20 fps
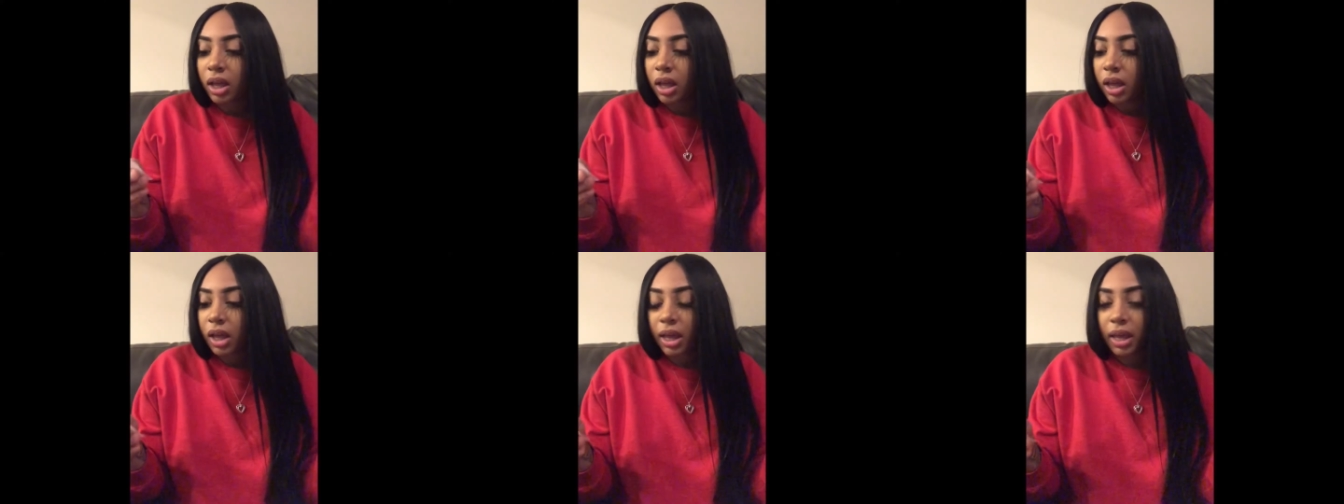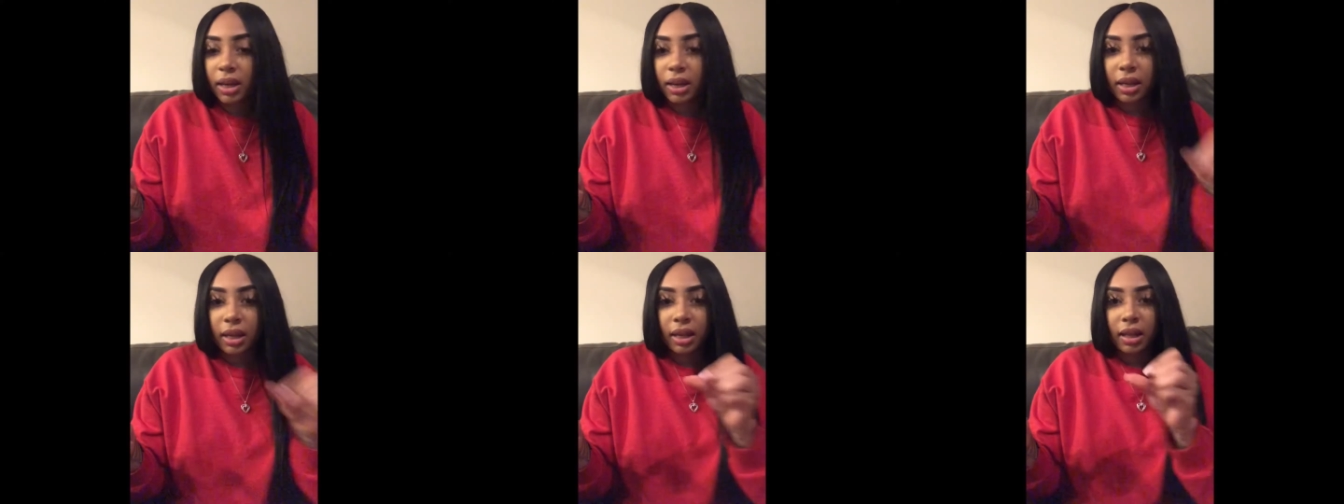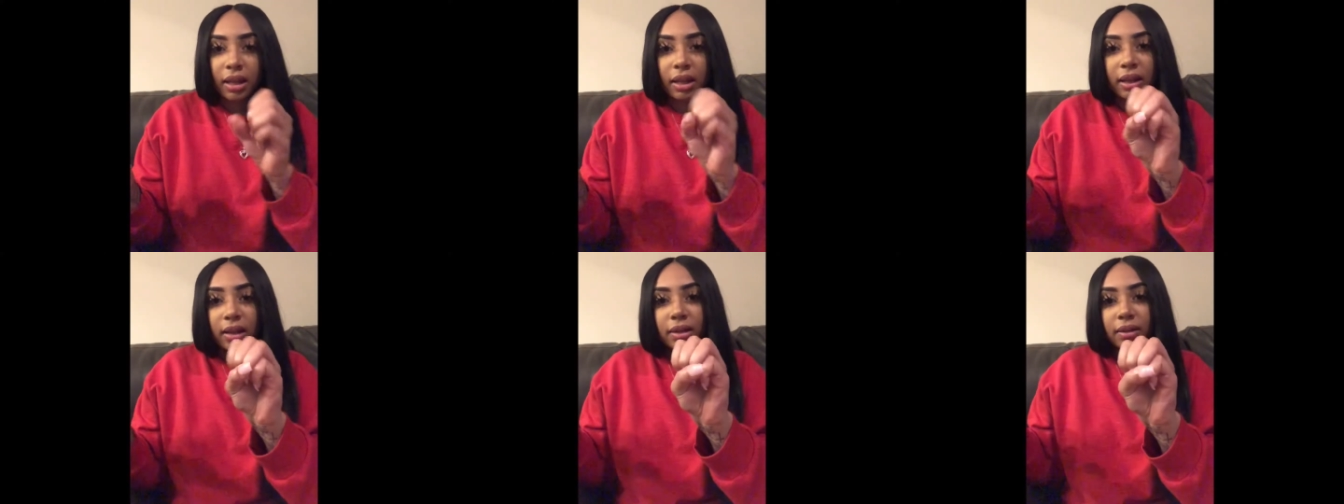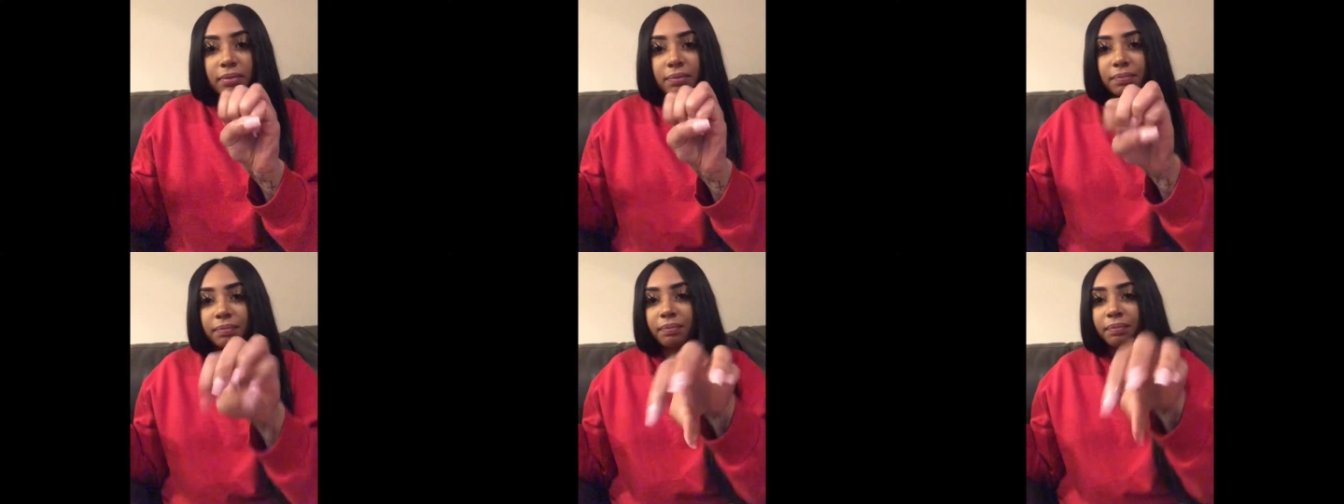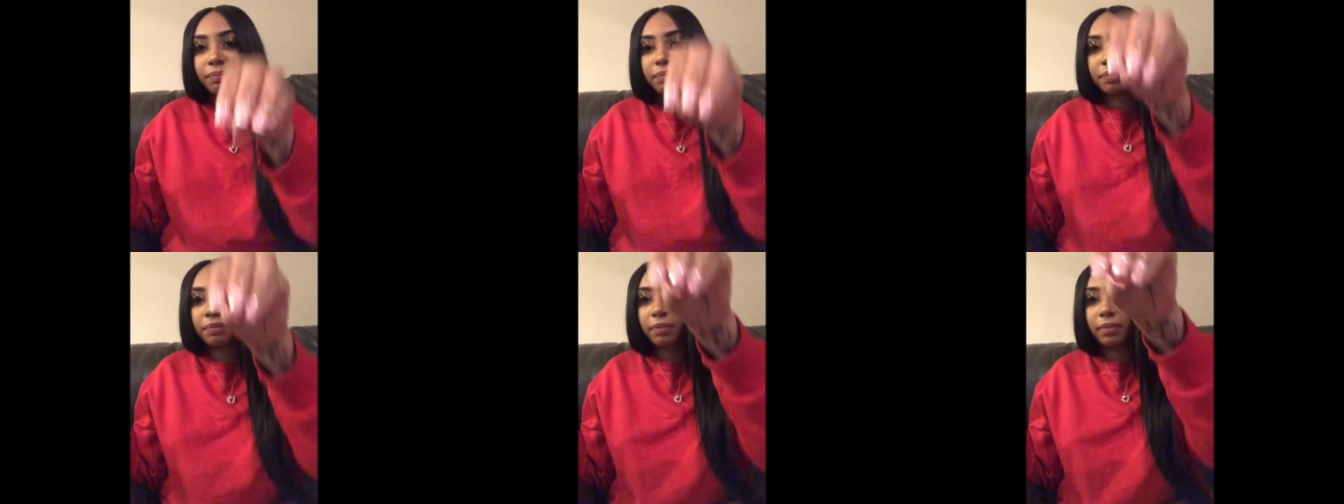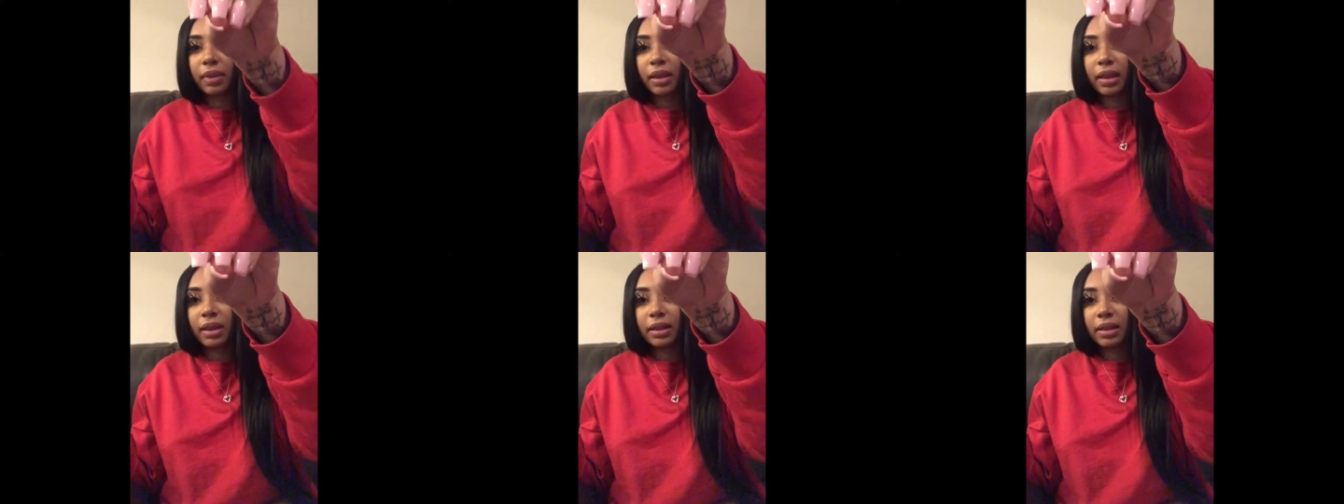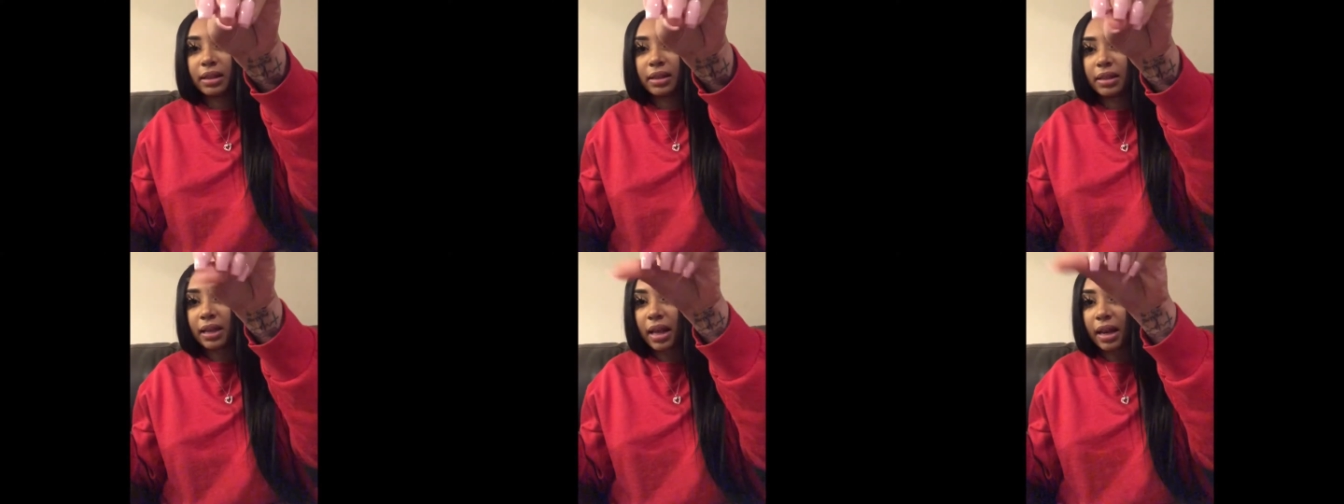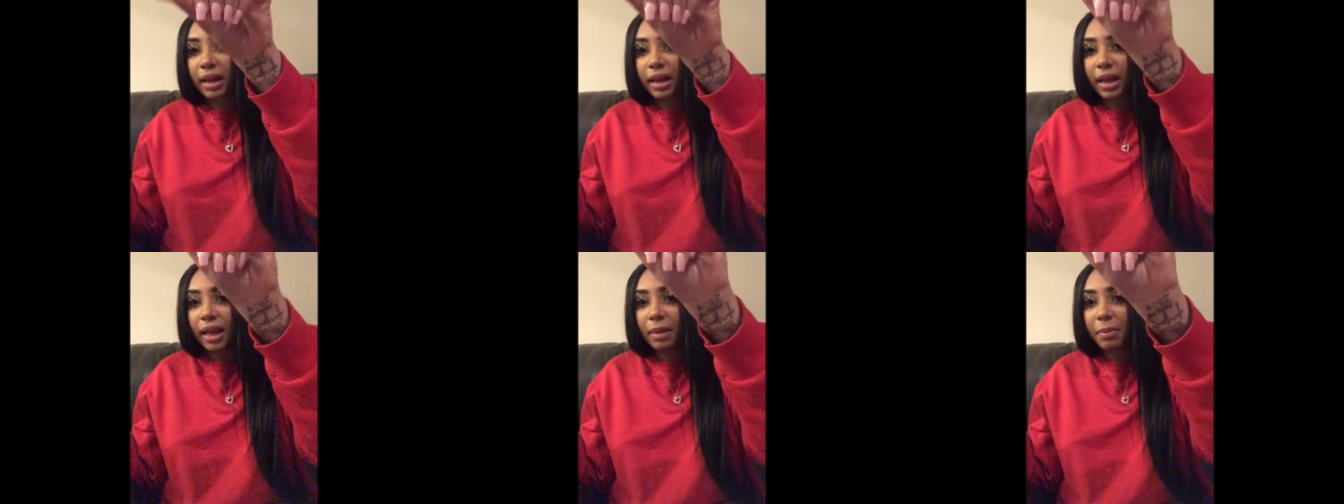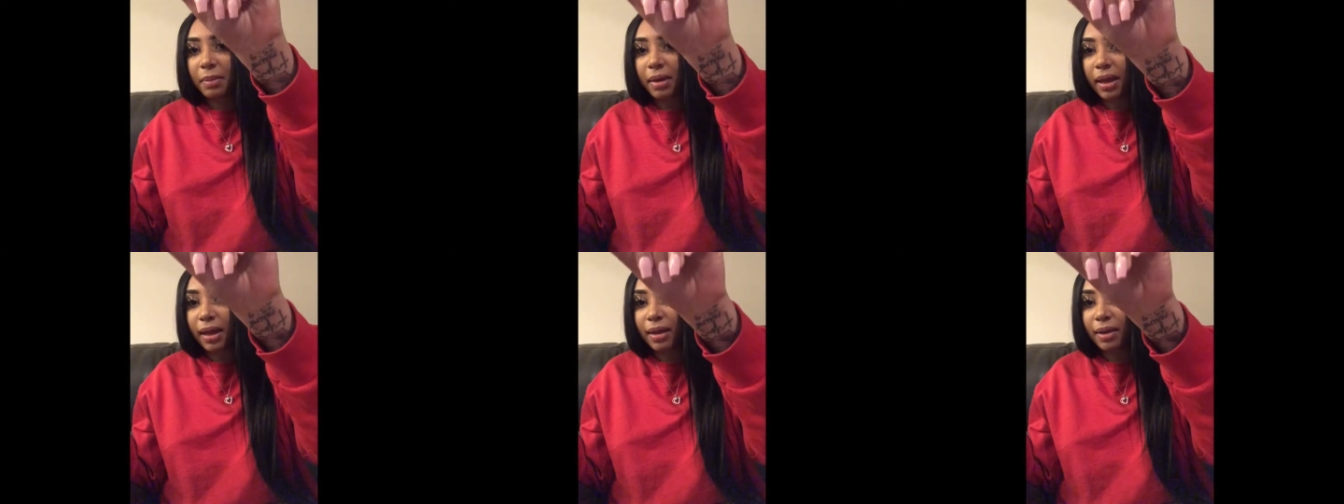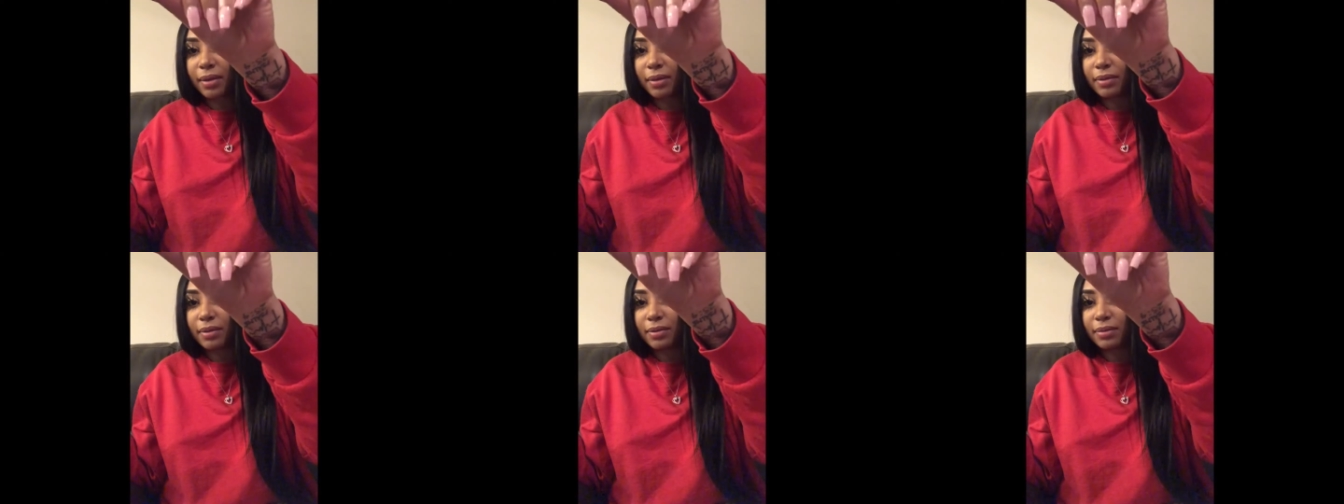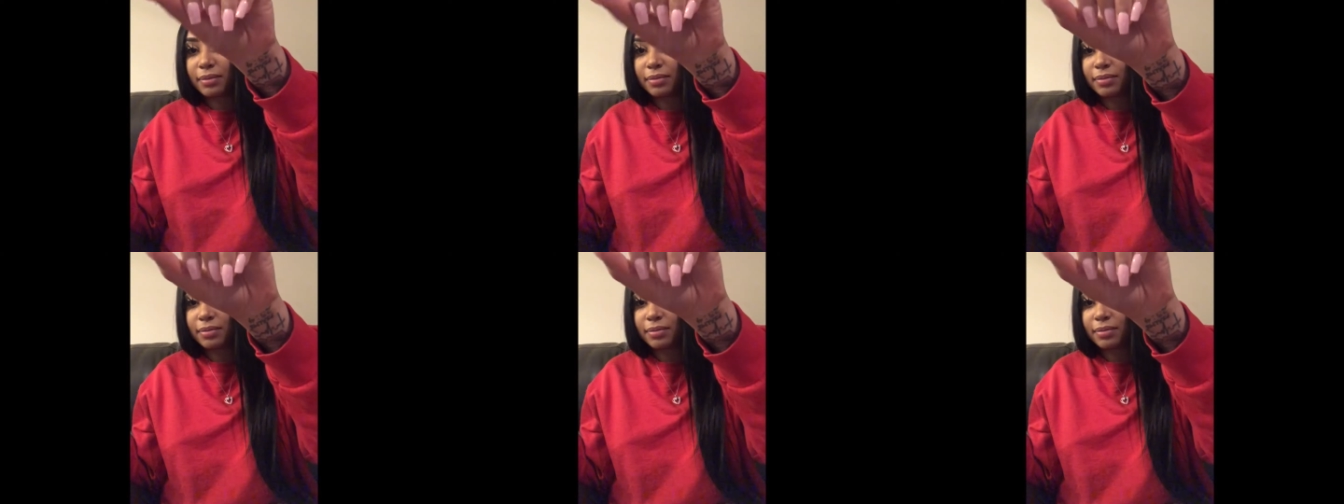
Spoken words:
And then this is how they came out.